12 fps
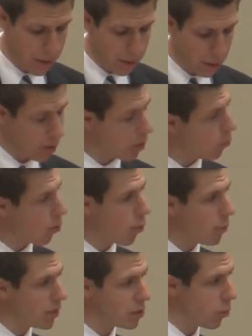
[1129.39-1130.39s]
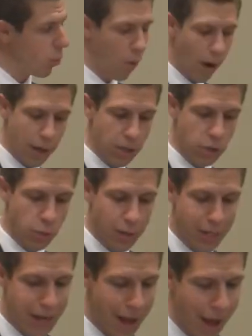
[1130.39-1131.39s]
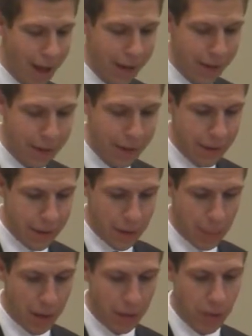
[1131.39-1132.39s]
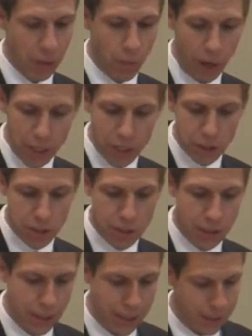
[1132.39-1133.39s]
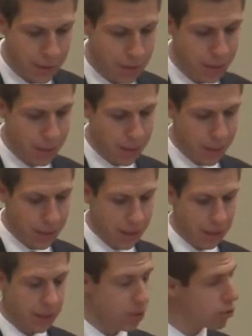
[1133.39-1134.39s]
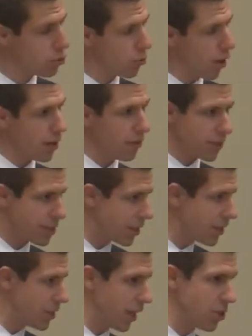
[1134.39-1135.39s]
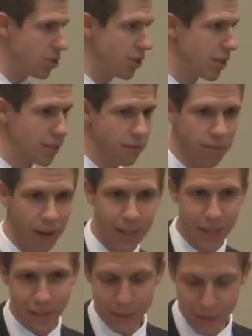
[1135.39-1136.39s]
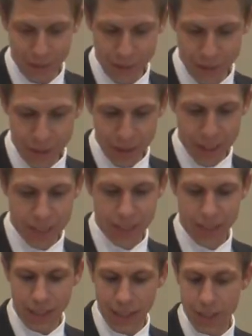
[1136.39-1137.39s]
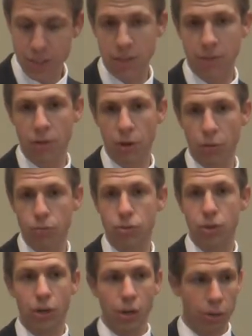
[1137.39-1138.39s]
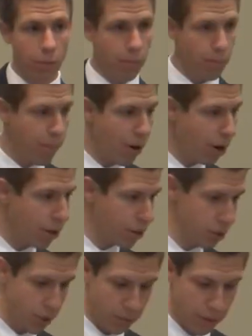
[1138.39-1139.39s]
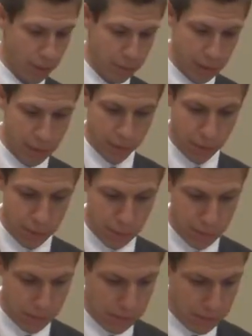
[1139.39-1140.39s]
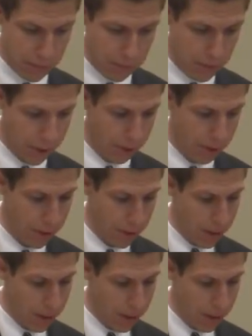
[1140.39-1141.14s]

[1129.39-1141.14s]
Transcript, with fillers: They're in Romans 1:29 about the unrighteous deeds. This strife, this contention, this fighting is in the list of those marks of an unbeliever there.